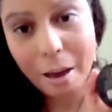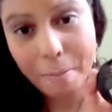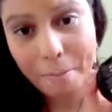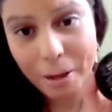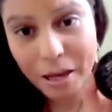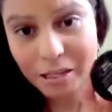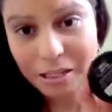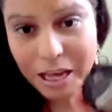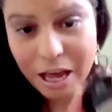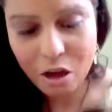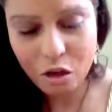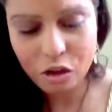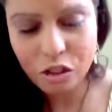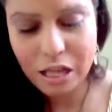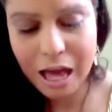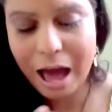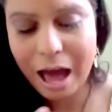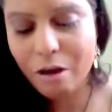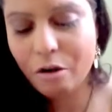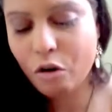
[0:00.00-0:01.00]
but they also
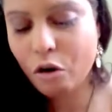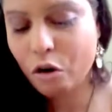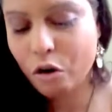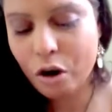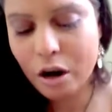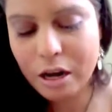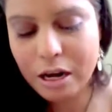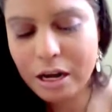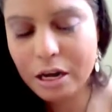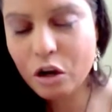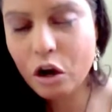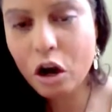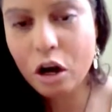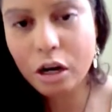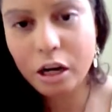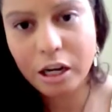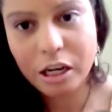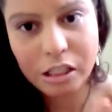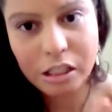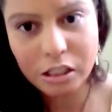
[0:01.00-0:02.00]
have corally
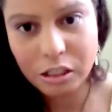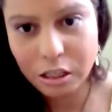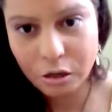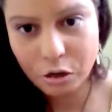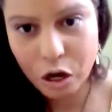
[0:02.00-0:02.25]
colors and